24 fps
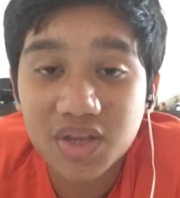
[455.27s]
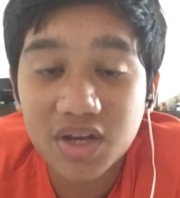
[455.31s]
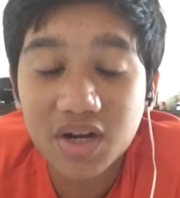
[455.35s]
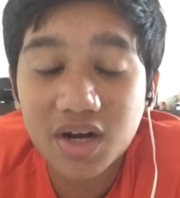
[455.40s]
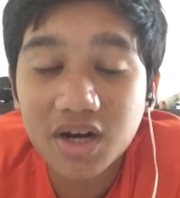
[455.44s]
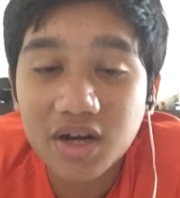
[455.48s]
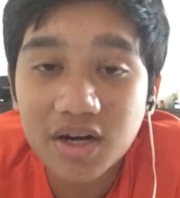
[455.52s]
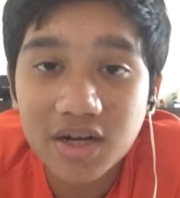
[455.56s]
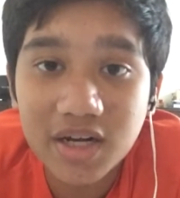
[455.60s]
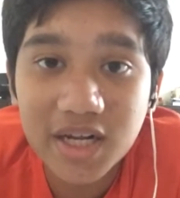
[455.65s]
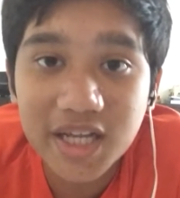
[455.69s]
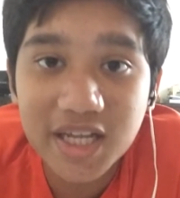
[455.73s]
They're
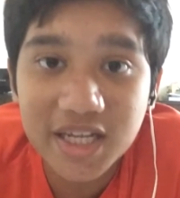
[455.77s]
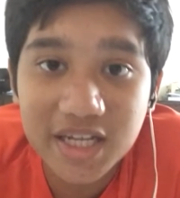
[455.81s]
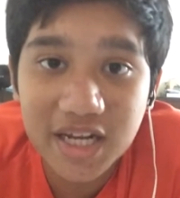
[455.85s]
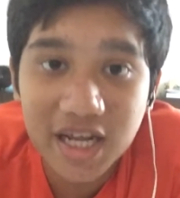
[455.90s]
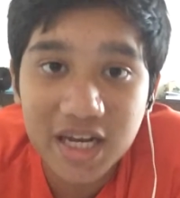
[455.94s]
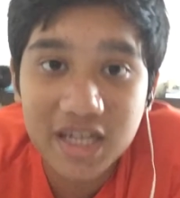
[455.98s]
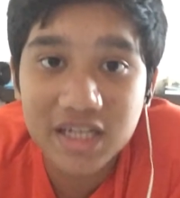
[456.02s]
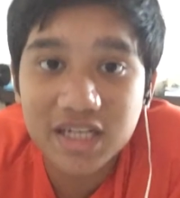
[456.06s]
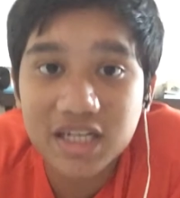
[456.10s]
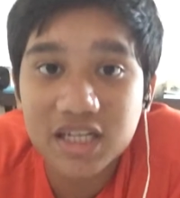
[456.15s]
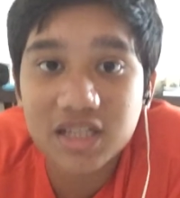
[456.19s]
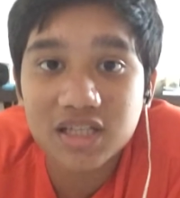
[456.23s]
currently
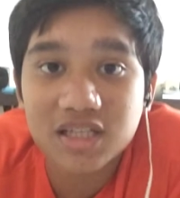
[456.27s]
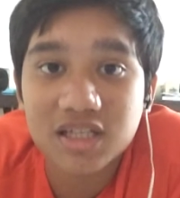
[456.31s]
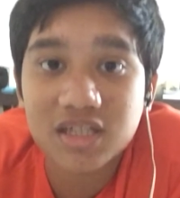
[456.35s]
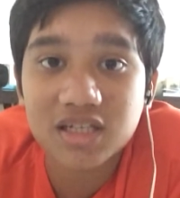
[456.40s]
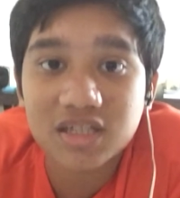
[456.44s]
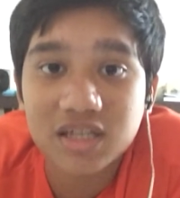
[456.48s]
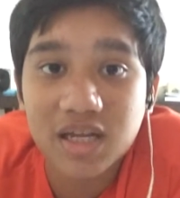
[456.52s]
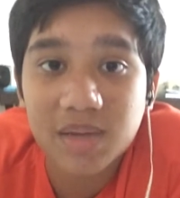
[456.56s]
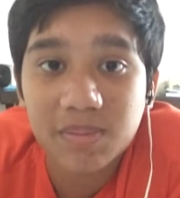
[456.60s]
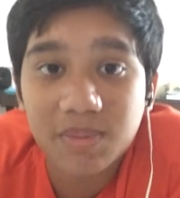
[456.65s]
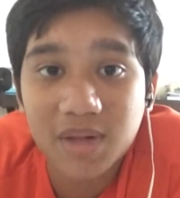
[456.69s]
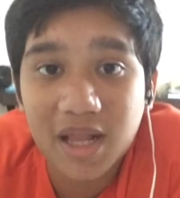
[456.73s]
19th in the
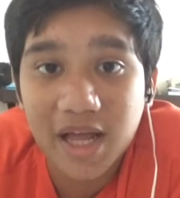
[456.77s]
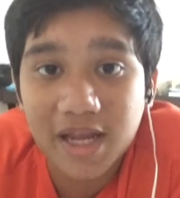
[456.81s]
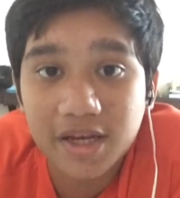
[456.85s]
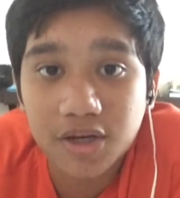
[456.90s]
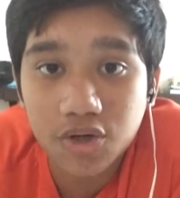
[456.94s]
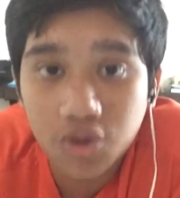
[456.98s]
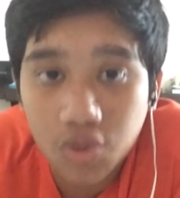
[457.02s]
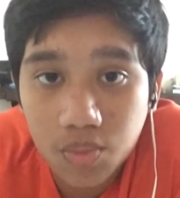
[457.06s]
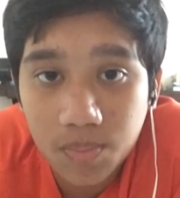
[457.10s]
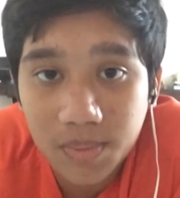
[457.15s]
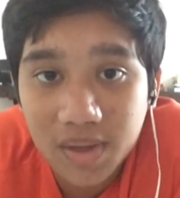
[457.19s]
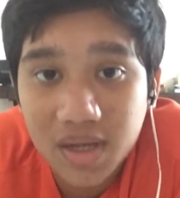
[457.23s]
table, I
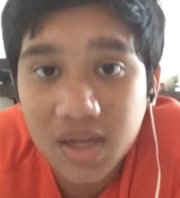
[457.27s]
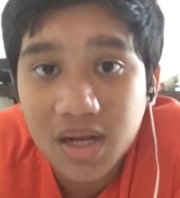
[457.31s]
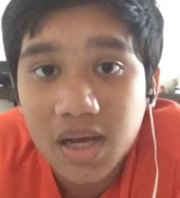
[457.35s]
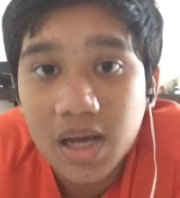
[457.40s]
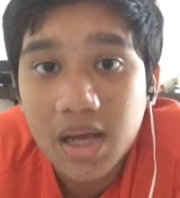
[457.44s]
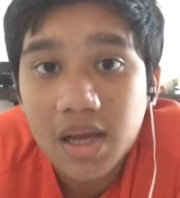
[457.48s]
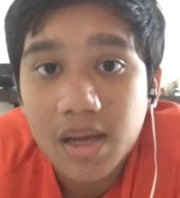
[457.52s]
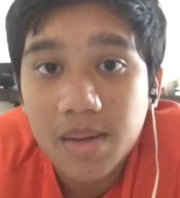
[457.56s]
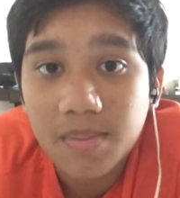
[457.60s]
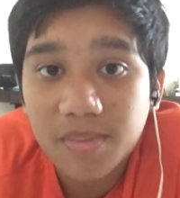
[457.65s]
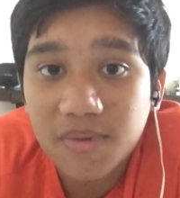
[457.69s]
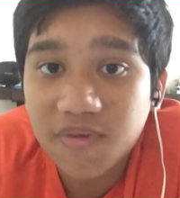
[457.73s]
know, but
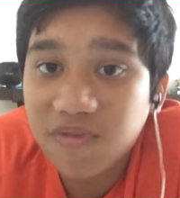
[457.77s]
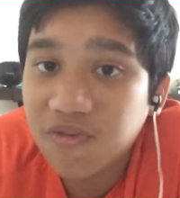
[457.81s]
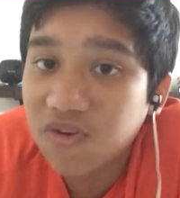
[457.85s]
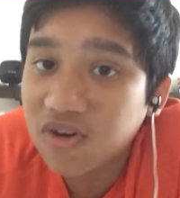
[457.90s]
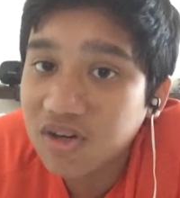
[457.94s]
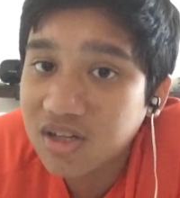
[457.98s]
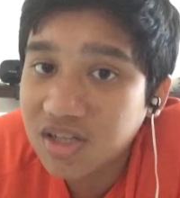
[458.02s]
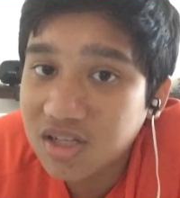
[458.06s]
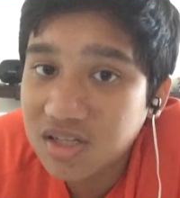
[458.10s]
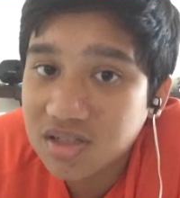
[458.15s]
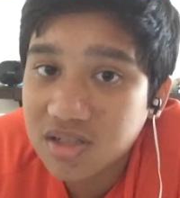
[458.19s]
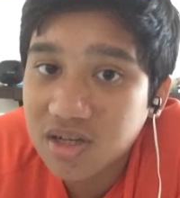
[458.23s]

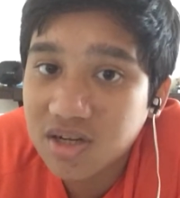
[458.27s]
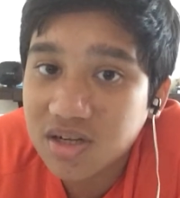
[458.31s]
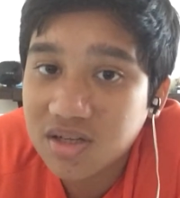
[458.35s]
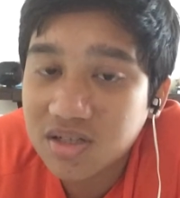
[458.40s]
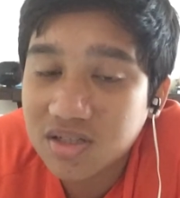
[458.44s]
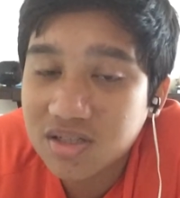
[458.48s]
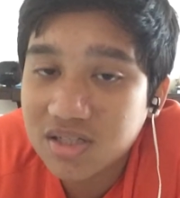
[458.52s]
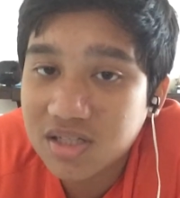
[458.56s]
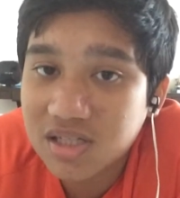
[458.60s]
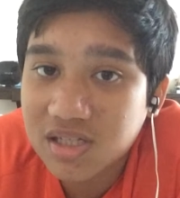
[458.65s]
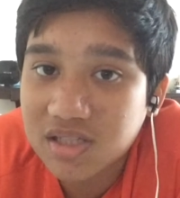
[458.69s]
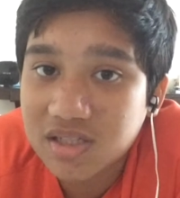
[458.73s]
before the start
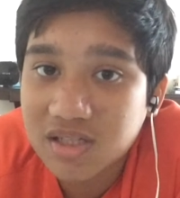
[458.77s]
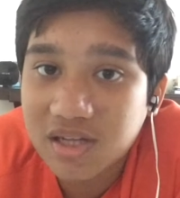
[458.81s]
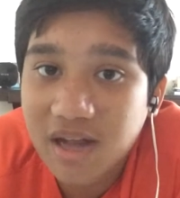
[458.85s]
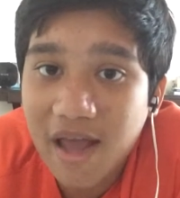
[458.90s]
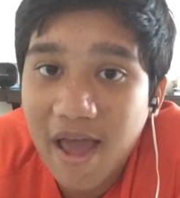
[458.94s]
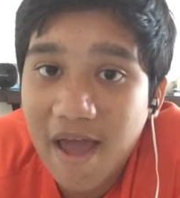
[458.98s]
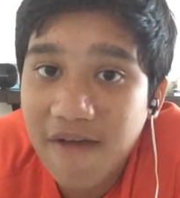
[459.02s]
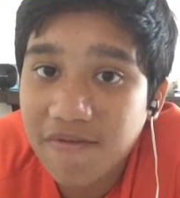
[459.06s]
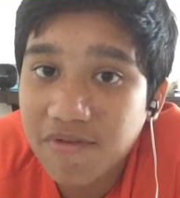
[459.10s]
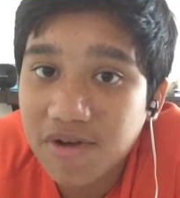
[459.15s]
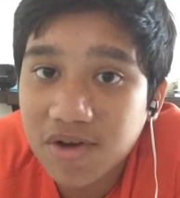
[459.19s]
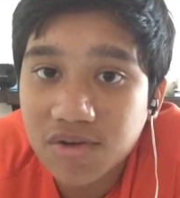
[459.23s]
of the season,
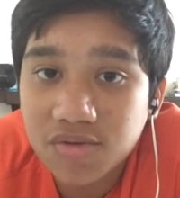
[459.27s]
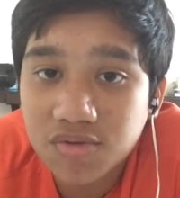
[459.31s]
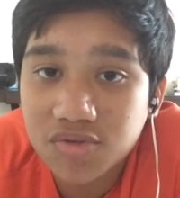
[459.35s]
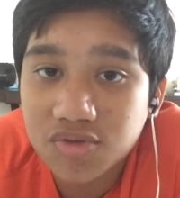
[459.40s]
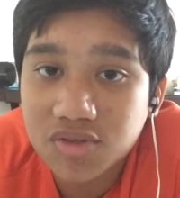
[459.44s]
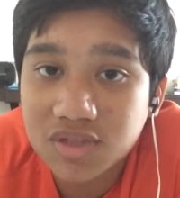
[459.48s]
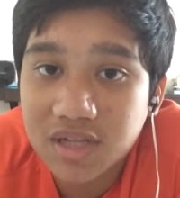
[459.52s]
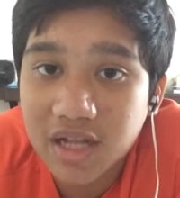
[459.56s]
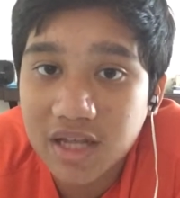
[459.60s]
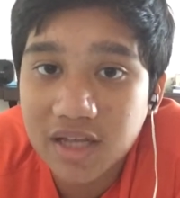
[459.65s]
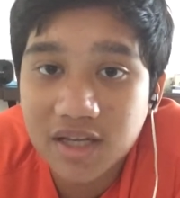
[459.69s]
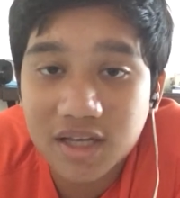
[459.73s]
everyone
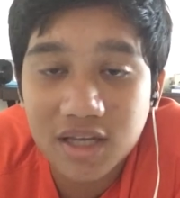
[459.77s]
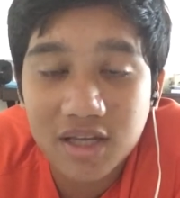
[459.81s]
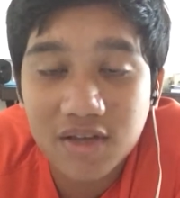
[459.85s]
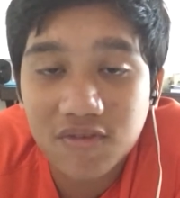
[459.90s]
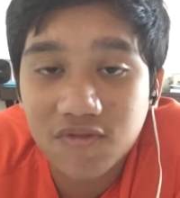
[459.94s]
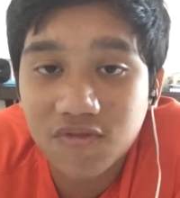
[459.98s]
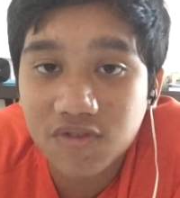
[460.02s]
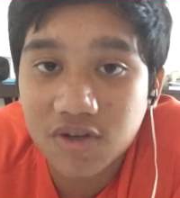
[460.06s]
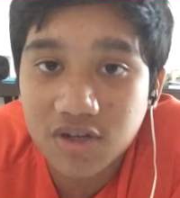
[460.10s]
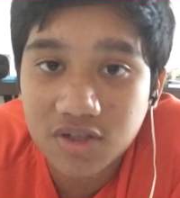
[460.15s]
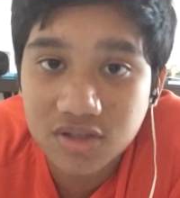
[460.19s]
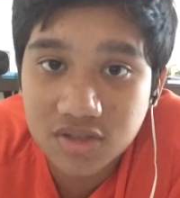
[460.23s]
was like,
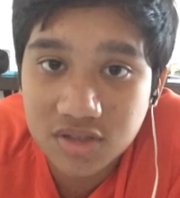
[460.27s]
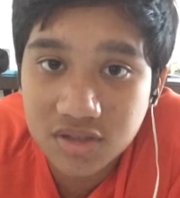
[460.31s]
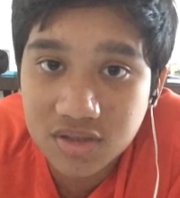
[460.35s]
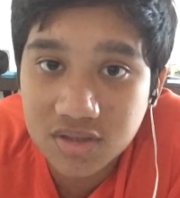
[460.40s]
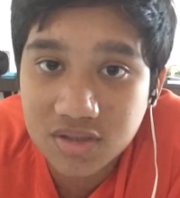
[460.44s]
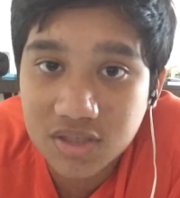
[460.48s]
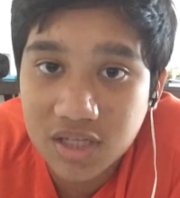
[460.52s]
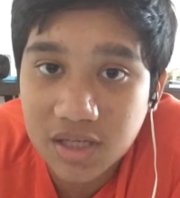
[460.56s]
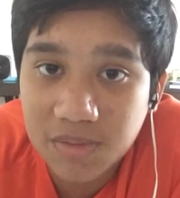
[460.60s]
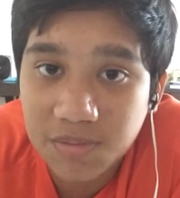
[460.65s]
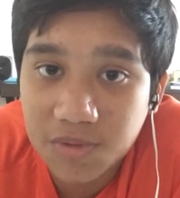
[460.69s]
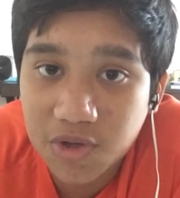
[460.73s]
if there's a
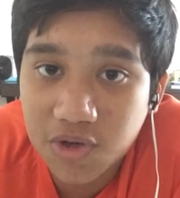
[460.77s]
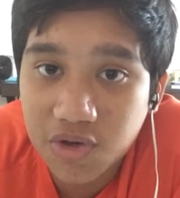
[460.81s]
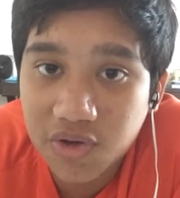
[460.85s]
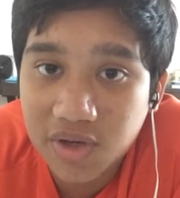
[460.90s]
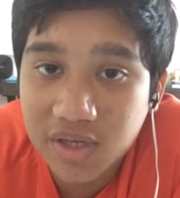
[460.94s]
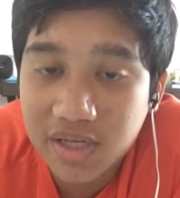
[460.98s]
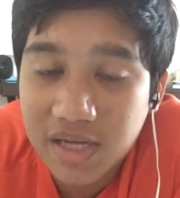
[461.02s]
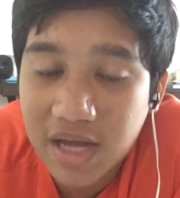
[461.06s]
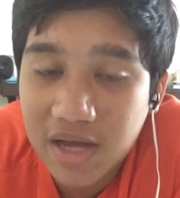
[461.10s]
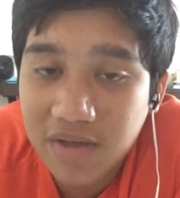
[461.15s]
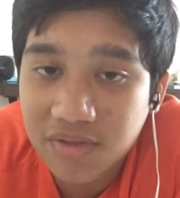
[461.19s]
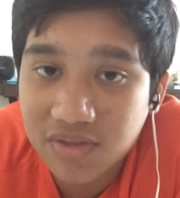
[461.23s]
team
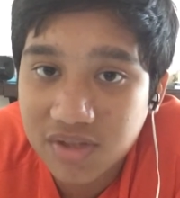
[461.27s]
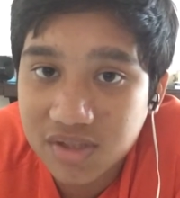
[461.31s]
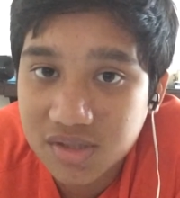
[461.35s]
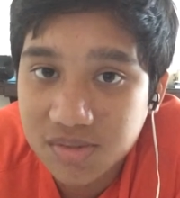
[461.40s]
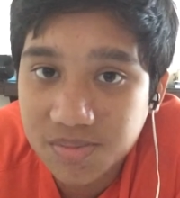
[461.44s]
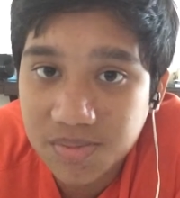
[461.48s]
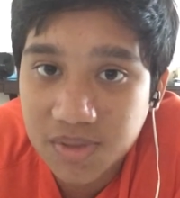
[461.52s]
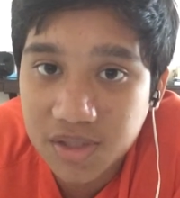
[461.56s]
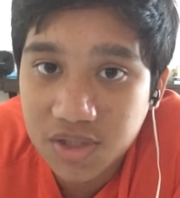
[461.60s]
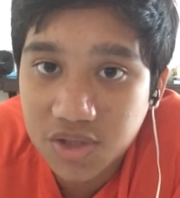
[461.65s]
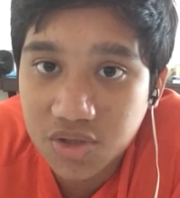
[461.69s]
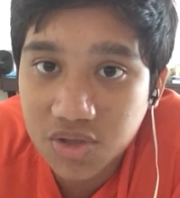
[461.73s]
going down that's
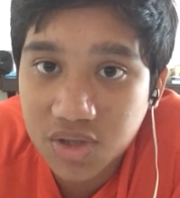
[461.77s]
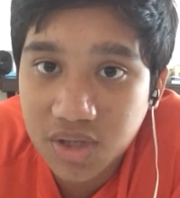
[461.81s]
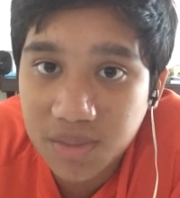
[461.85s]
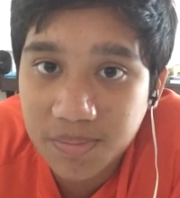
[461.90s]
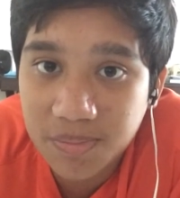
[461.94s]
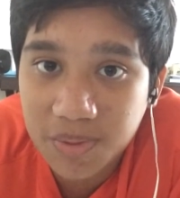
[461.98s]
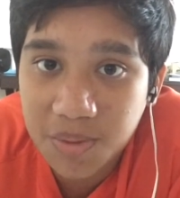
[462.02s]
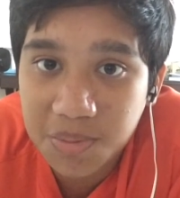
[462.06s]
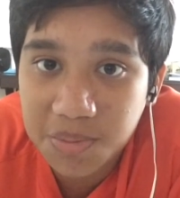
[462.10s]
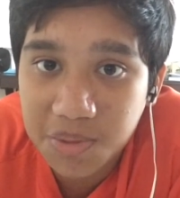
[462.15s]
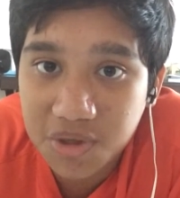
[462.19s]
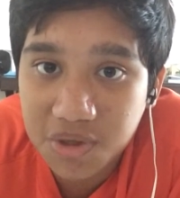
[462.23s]
been newly
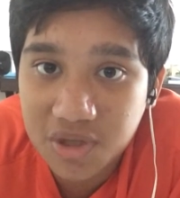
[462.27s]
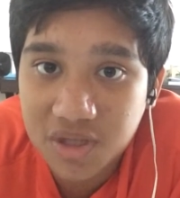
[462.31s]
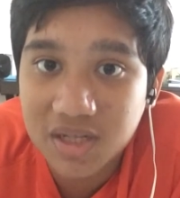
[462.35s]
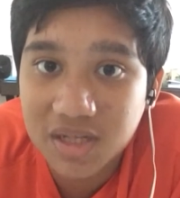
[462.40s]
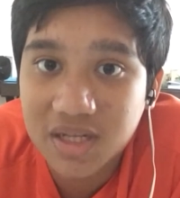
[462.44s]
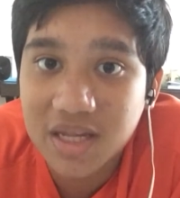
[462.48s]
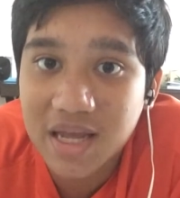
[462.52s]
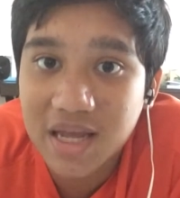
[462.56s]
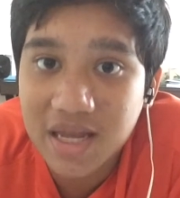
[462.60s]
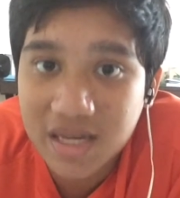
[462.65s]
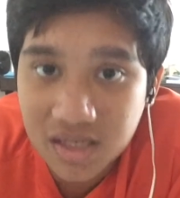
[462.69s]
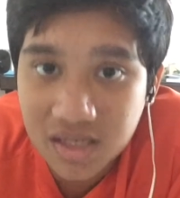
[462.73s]
promoted,
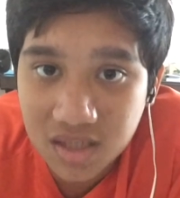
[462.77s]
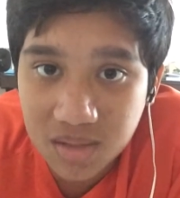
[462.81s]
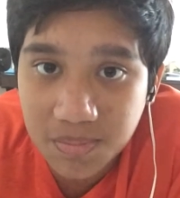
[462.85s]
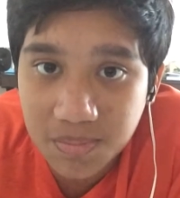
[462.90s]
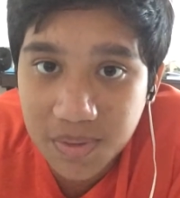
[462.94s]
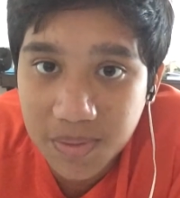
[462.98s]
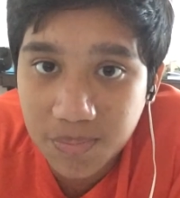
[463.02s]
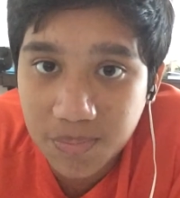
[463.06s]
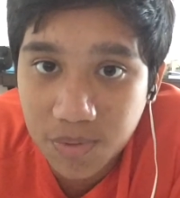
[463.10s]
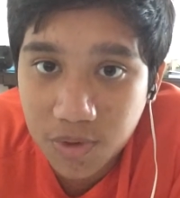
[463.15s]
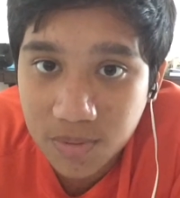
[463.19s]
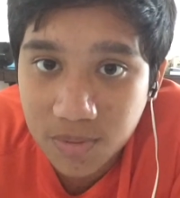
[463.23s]
it'll
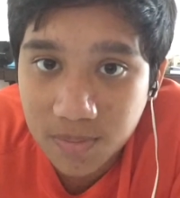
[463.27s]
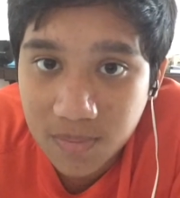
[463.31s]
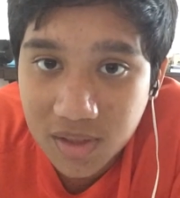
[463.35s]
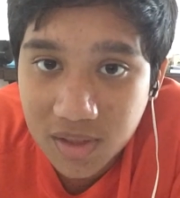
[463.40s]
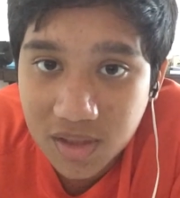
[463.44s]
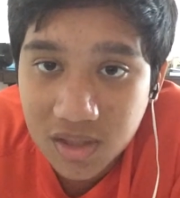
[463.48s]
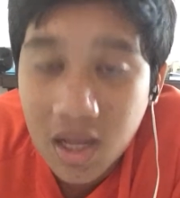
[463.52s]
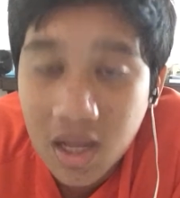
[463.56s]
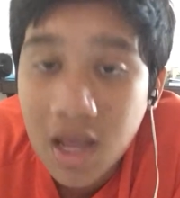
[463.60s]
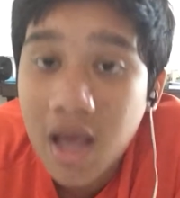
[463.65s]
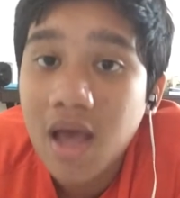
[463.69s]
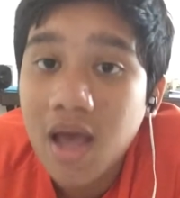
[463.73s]
be
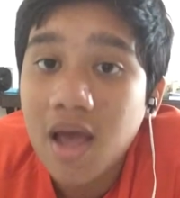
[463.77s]
Bournemouth,